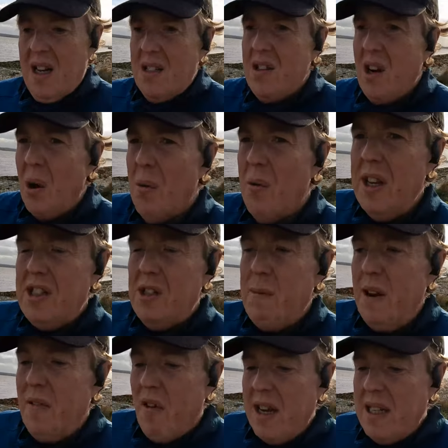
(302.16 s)
So this has
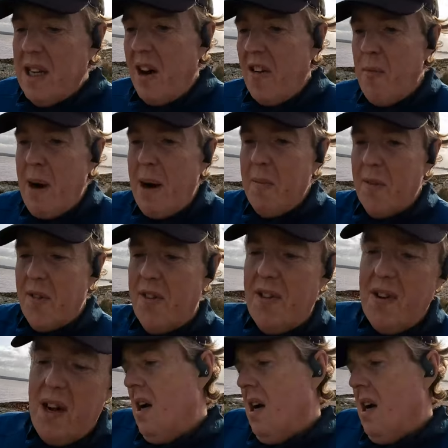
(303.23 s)
been a very tough month.